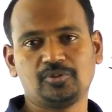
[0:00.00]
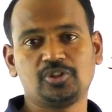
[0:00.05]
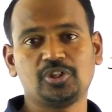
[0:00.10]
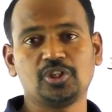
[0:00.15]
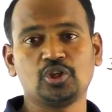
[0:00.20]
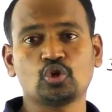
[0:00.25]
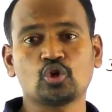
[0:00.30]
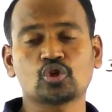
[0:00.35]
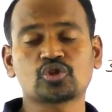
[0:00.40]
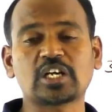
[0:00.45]

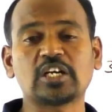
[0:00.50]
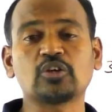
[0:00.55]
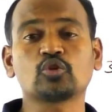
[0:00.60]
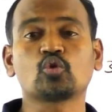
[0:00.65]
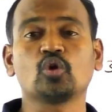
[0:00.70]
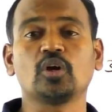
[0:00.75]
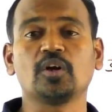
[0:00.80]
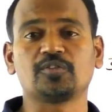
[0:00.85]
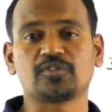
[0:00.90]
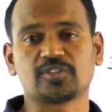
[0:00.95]
Zeros and
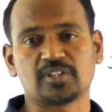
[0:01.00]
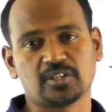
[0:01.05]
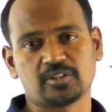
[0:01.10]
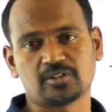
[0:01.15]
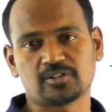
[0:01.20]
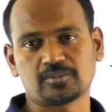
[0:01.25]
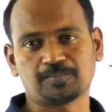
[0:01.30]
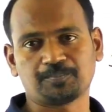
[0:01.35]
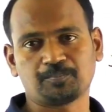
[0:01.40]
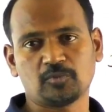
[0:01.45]

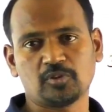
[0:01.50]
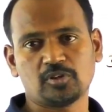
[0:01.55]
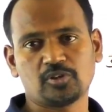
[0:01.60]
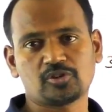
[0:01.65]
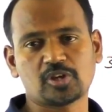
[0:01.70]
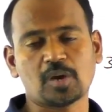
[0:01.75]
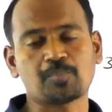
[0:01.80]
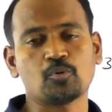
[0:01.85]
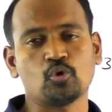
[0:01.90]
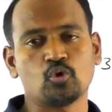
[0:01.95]
coefficients.
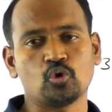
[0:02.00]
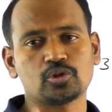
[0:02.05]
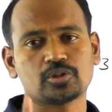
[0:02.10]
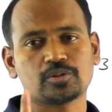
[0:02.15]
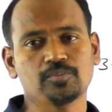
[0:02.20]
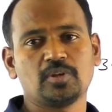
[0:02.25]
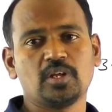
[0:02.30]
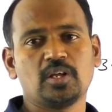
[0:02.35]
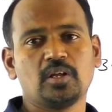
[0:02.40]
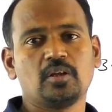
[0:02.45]

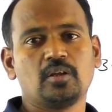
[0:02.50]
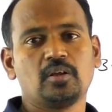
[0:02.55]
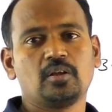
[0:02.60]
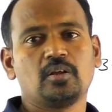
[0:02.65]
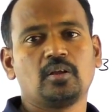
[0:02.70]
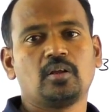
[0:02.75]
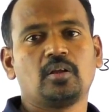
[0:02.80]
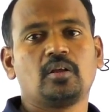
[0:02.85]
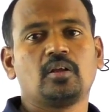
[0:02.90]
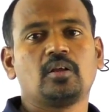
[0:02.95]
Suppose,
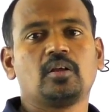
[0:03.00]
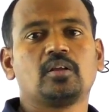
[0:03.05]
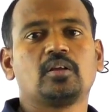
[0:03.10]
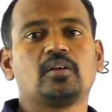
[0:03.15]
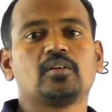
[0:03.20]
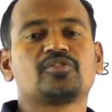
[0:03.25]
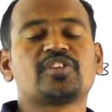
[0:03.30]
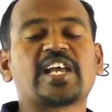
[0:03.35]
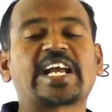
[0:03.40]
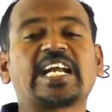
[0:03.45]

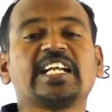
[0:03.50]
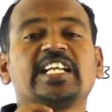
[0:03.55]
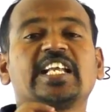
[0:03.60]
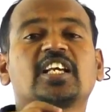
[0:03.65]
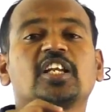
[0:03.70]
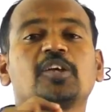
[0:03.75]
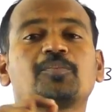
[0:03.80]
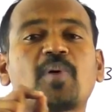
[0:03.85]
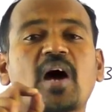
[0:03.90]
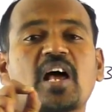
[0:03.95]
second
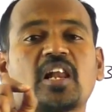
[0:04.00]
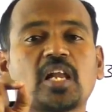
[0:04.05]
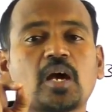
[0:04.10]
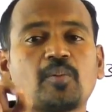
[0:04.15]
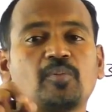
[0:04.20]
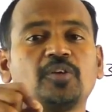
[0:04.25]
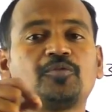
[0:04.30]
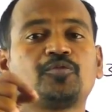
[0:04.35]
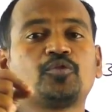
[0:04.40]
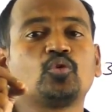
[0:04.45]
degree
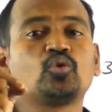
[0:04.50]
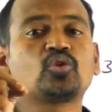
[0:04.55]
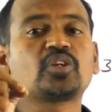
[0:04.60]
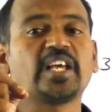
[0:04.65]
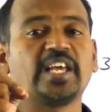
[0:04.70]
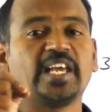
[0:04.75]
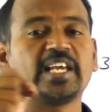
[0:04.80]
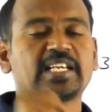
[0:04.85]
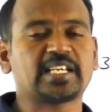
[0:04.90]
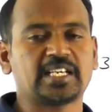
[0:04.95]
polynomial, if you
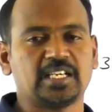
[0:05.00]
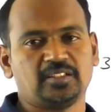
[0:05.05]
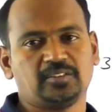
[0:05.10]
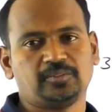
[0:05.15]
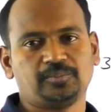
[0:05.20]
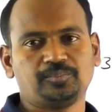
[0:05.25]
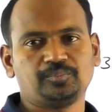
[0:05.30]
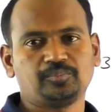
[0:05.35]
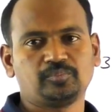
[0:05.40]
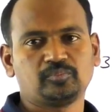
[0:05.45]
take
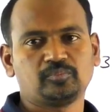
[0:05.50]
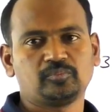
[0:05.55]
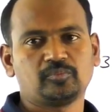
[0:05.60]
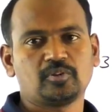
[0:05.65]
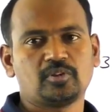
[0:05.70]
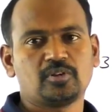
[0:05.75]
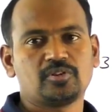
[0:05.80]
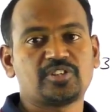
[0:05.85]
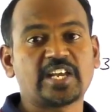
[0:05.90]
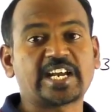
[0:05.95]

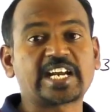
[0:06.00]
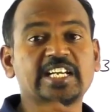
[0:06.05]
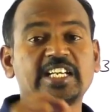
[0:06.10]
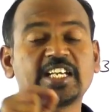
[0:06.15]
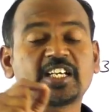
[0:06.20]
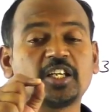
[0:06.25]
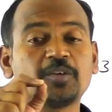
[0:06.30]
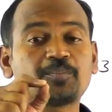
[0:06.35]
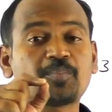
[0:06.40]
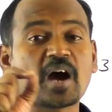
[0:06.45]
second
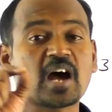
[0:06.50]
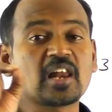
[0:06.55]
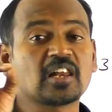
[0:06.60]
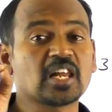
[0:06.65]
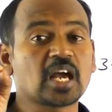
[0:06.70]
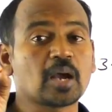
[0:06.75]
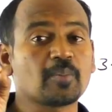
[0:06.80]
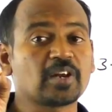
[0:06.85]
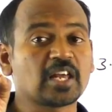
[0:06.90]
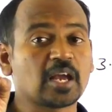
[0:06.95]
degree
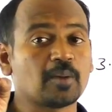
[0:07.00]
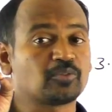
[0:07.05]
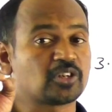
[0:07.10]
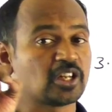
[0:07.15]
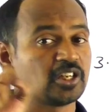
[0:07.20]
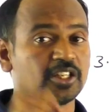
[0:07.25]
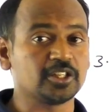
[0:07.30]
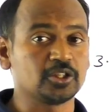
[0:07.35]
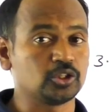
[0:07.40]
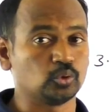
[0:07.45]
polynomial, I am
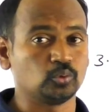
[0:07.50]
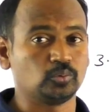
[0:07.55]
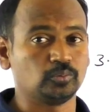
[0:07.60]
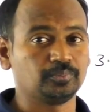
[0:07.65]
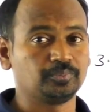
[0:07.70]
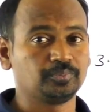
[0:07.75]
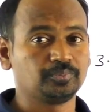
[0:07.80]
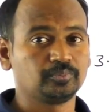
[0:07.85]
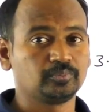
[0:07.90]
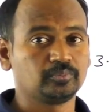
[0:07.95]
telling you,
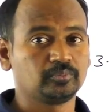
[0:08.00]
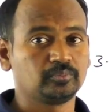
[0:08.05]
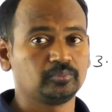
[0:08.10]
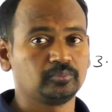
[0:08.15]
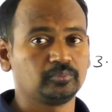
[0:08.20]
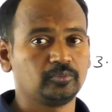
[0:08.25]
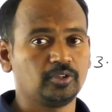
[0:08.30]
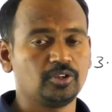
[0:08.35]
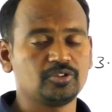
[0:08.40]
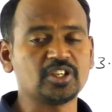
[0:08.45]

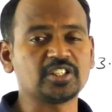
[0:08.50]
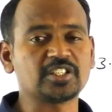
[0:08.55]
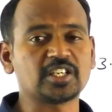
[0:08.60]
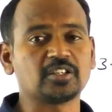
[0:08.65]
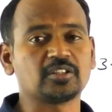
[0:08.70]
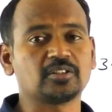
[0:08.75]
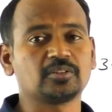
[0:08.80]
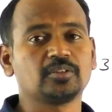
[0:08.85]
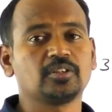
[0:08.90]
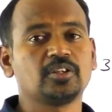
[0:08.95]
isn't
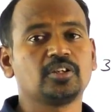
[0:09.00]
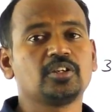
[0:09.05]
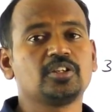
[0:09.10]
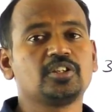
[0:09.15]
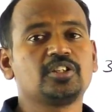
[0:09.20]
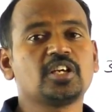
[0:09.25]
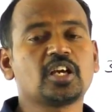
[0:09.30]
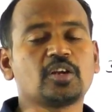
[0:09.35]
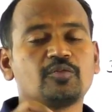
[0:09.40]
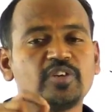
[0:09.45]
it?
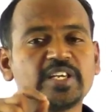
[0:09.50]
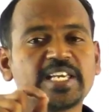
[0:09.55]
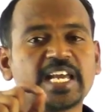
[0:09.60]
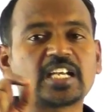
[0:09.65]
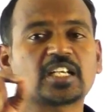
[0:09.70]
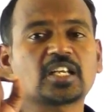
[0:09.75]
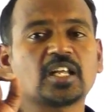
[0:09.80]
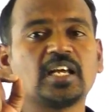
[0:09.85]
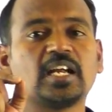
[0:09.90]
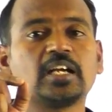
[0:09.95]
Here we
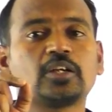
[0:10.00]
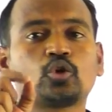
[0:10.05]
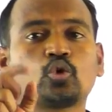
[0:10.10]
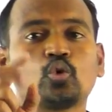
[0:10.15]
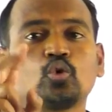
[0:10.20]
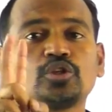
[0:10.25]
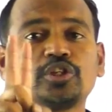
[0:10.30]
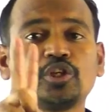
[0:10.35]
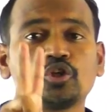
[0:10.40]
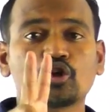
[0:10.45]
get
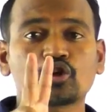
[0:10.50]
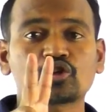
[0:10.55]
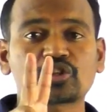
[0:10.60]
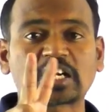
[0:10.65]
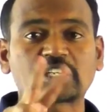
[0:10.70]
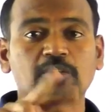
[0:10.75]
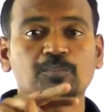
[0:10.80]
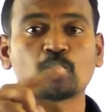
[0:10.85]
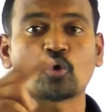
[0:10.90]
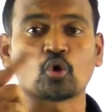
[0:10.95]
2 zeros
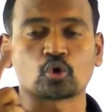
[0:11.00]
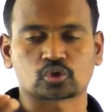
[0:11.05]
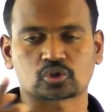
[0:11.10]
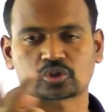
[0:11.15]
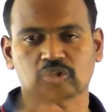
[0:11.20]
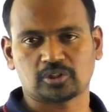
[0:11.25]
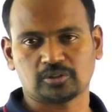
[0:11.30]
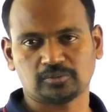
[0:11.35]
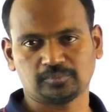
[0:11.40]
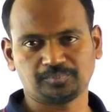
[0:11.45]
at
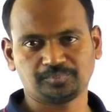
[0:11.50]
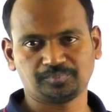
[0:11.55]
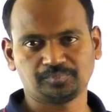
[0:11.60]
most.